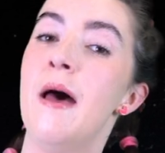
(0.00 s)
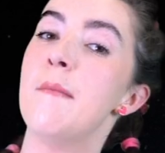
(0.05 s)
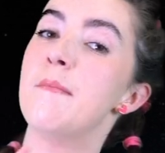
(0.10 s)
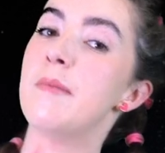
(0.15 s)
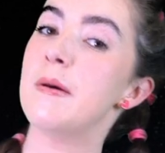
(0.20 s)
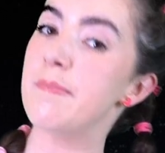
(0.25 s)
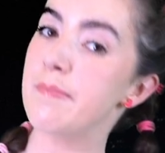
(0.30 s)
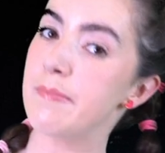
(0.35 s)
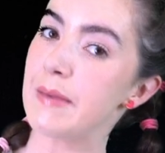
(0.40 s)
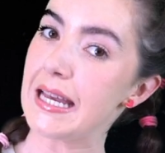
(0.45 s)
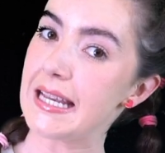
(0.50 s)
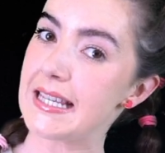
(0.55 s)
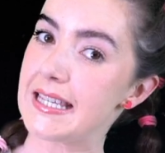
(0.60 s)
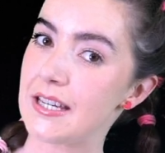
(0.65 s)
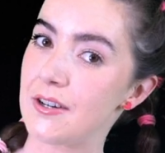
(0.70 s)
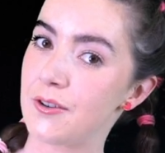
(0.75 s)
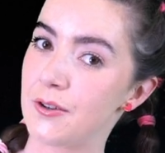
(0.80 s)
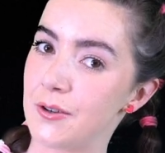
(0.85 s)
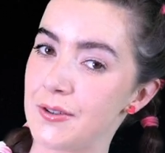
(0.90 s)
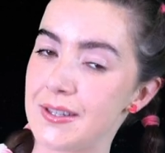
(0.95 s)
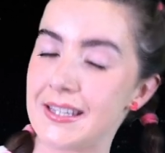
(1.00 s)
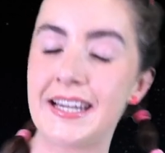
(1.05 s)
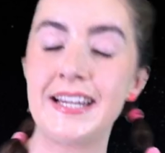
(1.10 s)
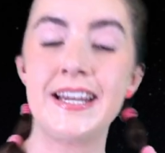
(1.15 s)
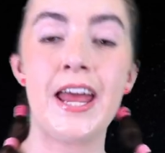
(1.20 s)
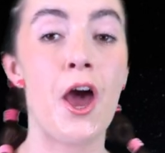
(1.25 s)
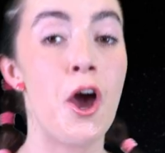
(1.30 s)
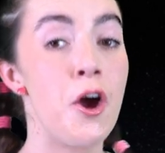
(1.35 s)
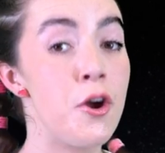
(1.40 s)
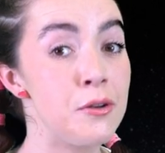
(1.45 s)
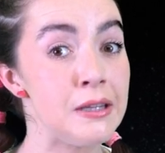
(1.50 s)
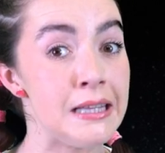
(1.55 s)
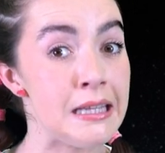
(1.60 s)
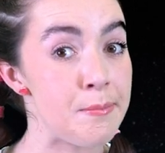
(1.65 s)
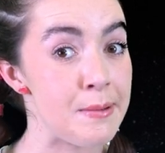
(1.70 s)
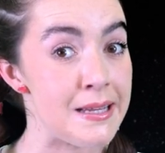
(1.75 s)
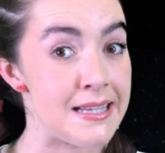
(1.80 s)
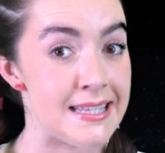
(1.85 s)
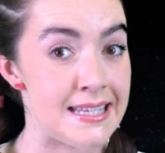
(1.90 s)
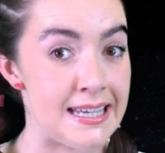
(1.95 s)
But meteors can only
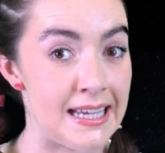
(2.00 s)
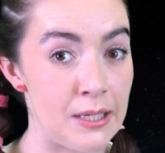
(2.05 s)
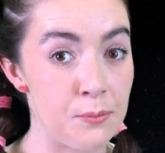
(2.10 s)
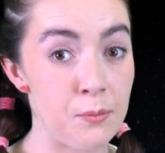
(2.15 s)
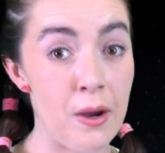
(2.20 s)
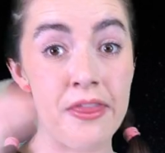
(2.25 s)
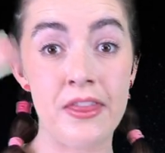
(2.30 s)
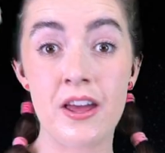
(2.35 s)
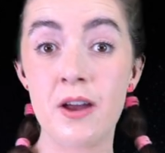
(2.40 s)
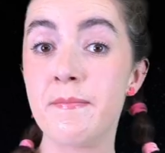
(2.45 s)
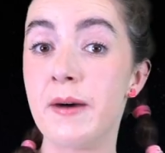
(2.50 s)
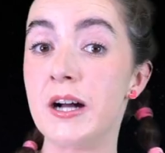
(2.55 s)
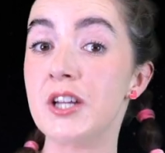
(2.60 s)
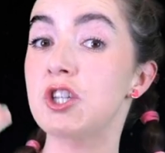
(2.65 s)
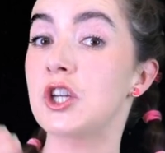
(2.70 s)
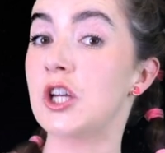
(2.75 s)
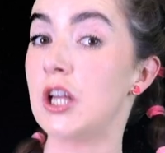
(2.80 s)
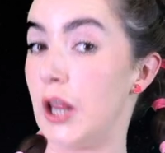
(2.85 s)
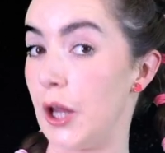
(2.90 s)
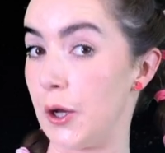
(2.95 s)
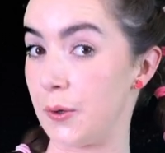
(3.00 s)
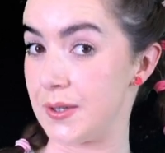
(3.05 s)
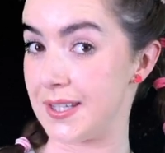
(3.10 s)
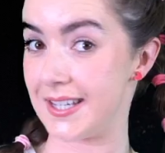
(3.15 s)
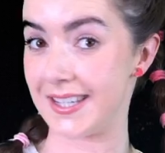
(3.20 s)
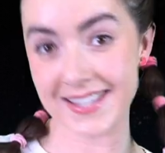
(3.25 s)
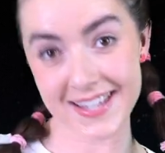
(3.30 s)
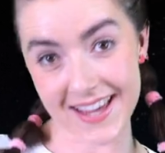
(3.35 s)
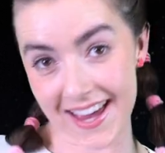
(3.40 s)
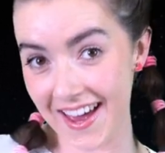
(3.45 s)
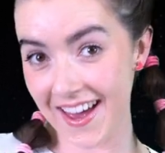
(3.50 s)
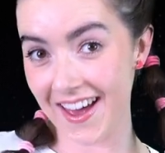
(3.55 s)
be seen when they're much closer to